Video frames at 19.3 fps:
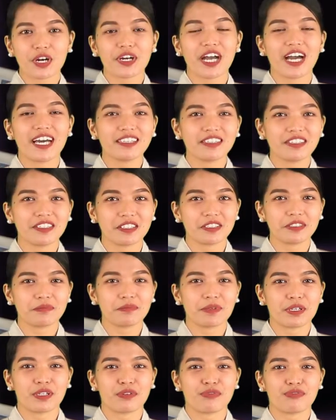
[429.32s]
are
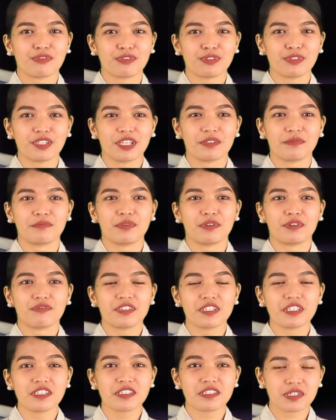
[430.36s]
handled by the Food and
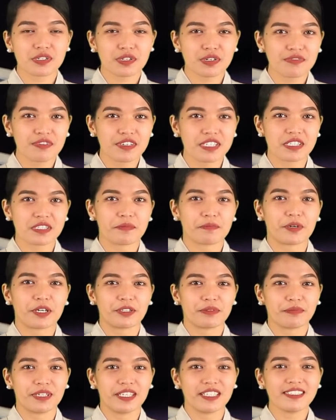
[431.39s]
Beverage Service
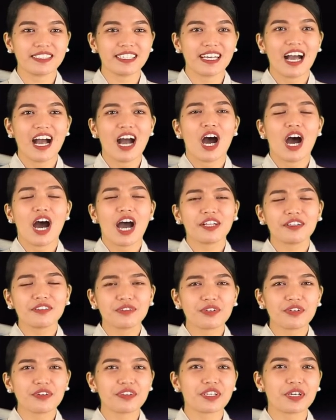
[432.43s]
Department
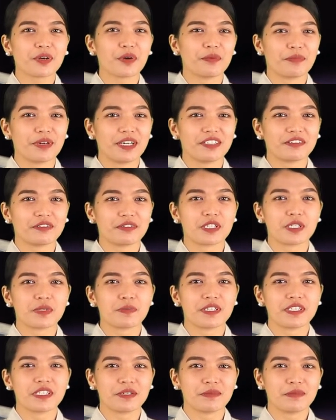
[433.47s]
under the command
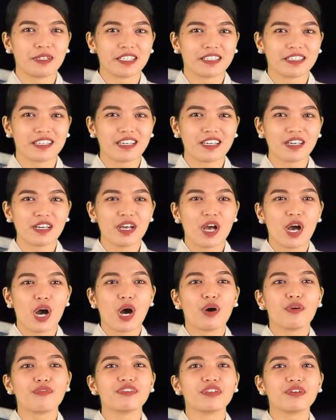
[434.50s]
responsibility
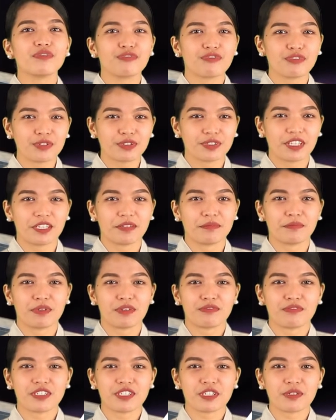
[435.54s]
of the Food and
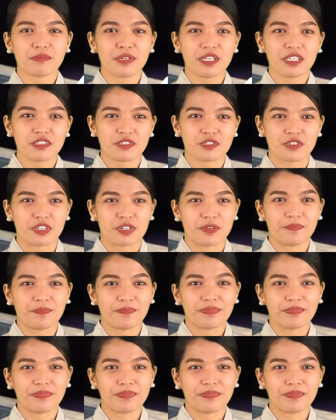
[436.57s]
Beverage Manager.